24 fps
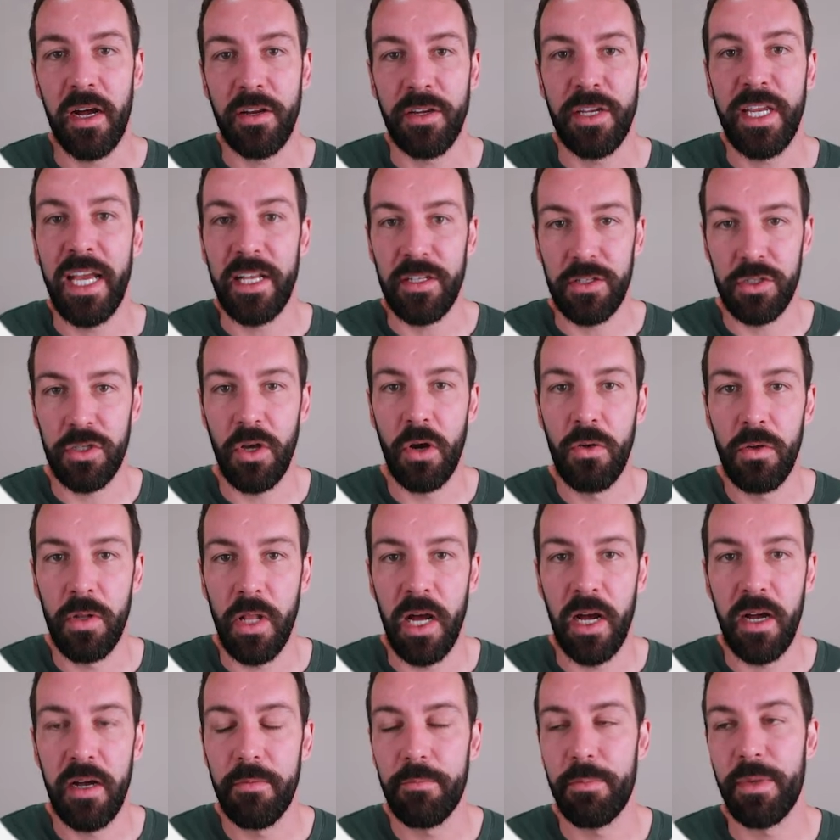Get
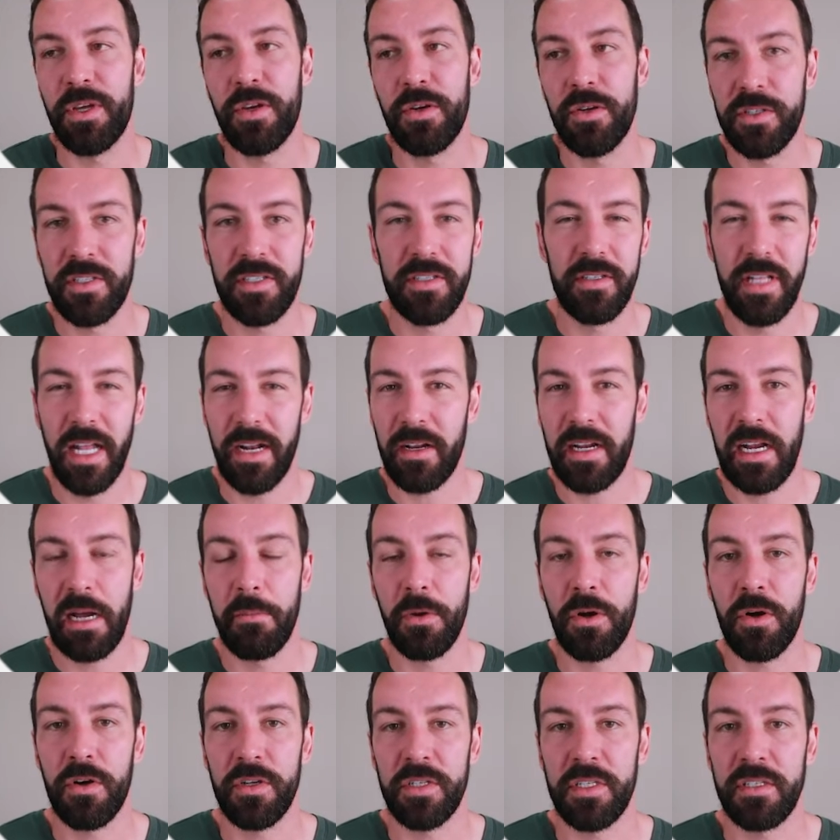solar, because that'll come
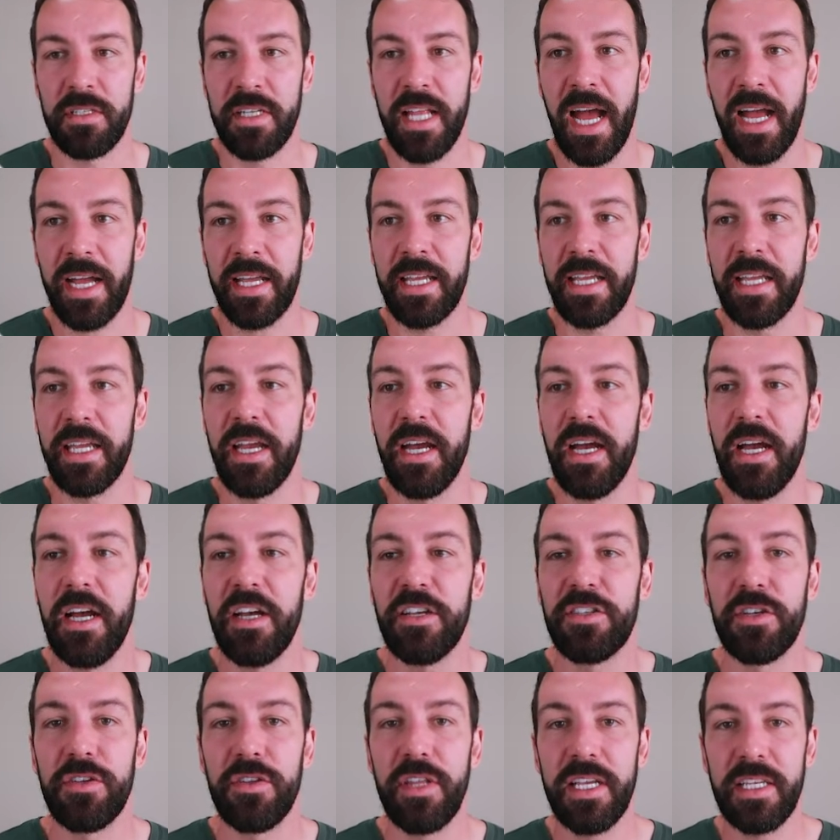across as tacky.
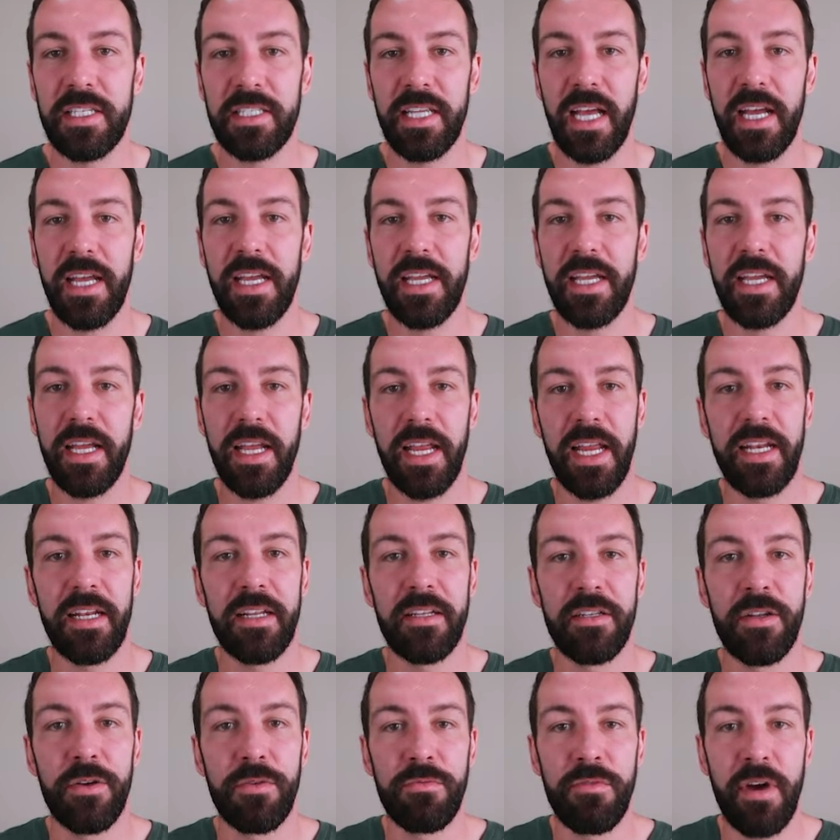So they're saying it in
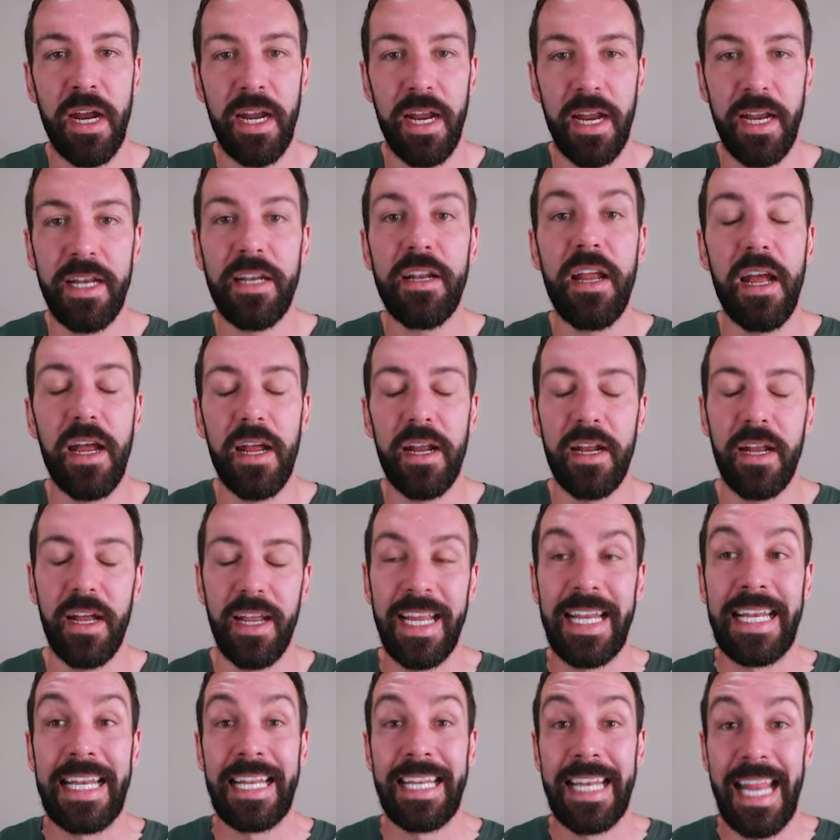
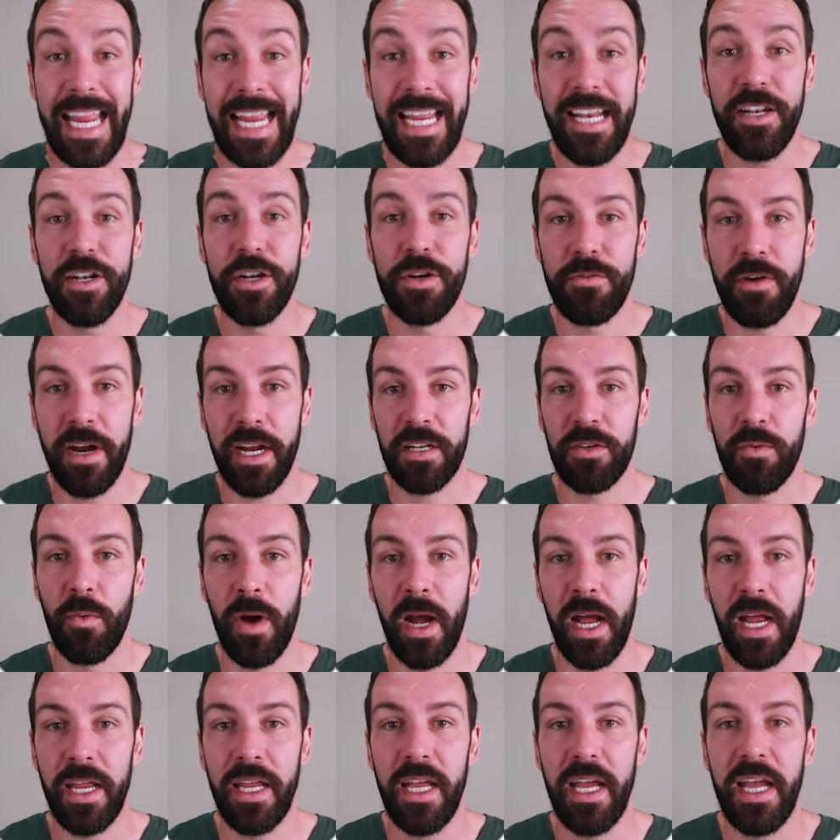an indirect
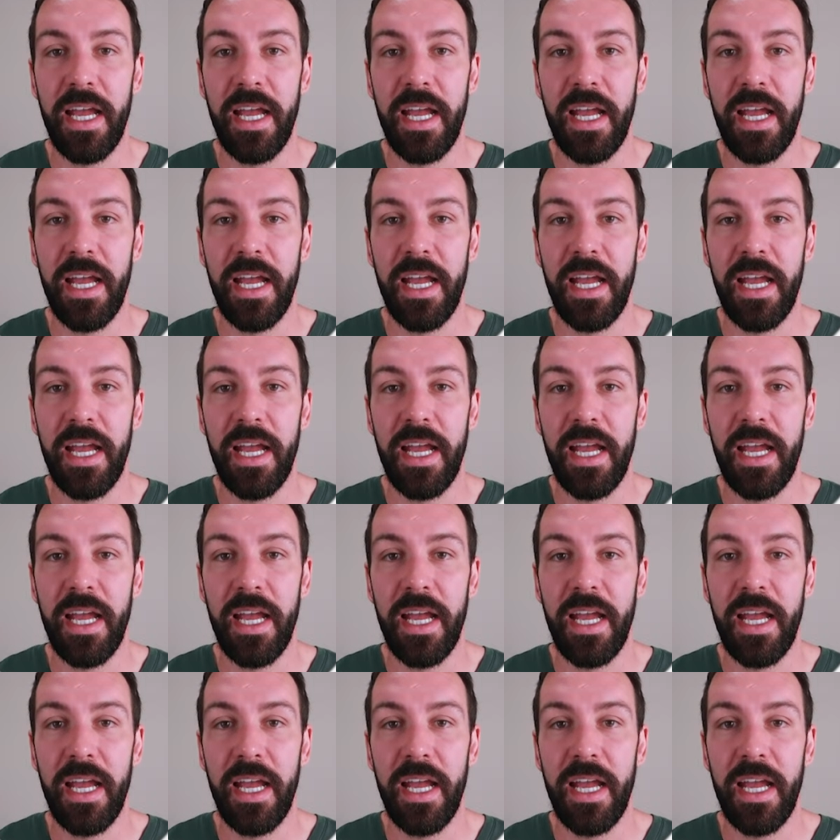way,